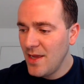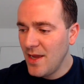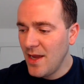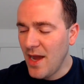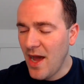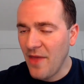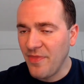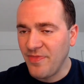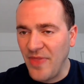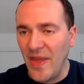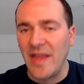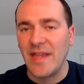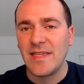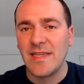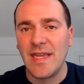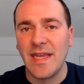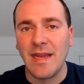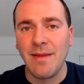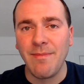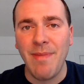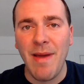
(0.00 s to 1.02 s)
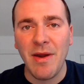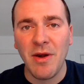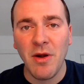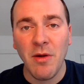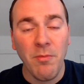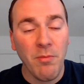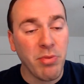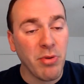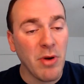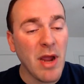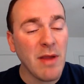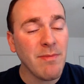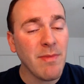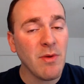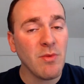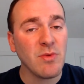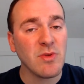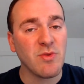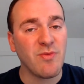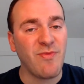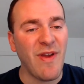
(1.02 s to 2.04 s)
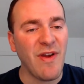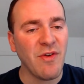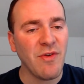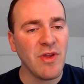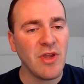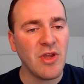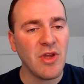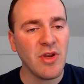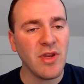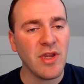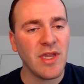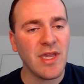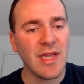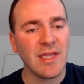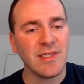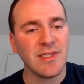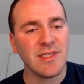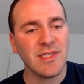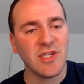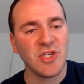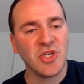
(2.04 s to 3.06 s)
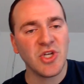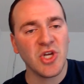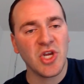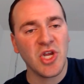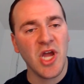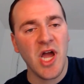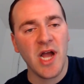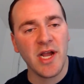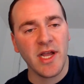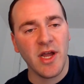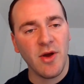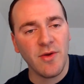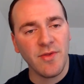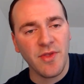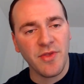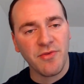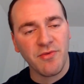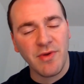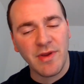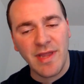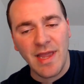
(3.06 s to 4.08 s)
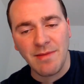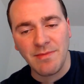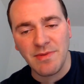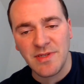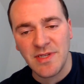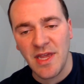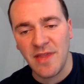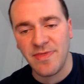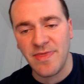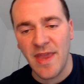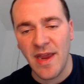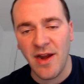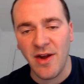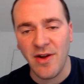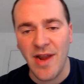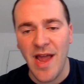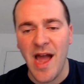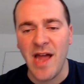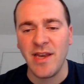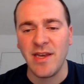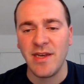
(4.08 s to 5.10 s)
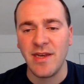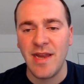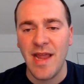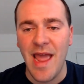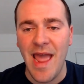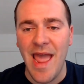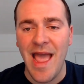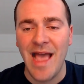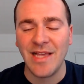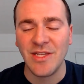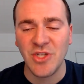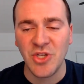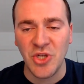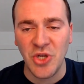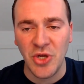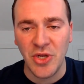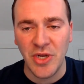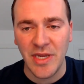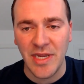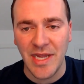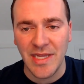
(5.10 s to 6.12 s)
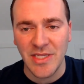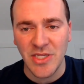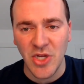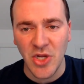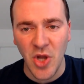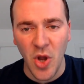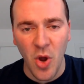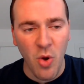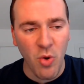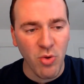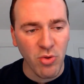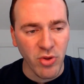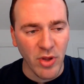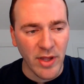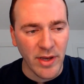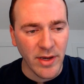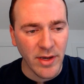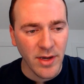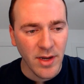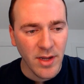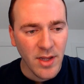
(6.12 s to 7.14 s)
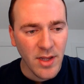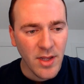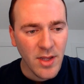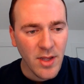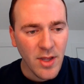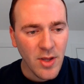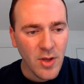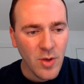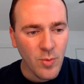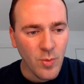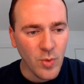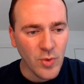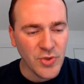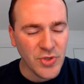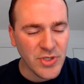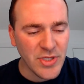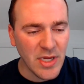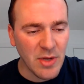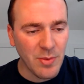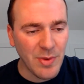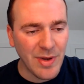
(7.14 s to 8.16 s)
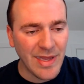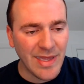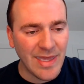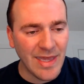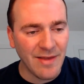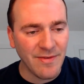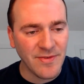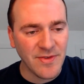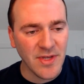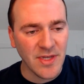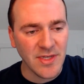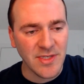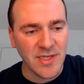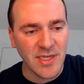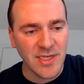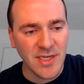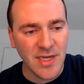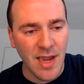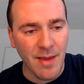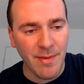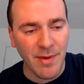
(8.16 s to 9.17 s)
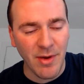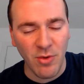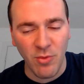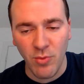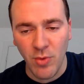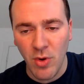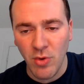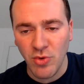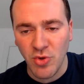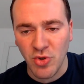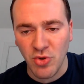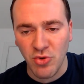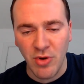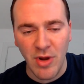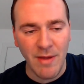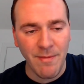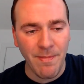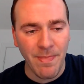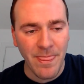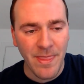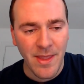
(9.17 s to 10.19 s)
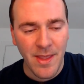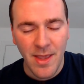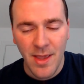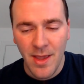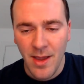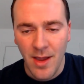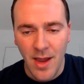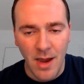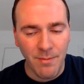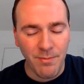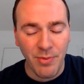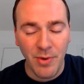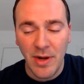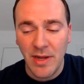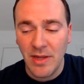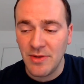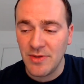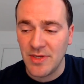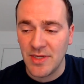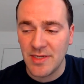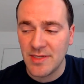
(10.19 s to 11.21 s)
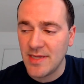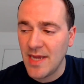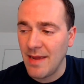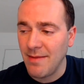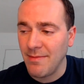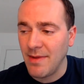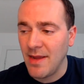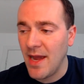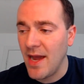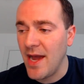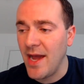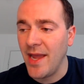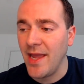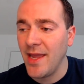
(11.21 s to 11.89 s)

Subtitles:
Things getting better. Bregman was very good against Chicago in the 3-game set there. Not as good against Oakland. We'll see what he gives us this coming road trip. Abreu's the same guy.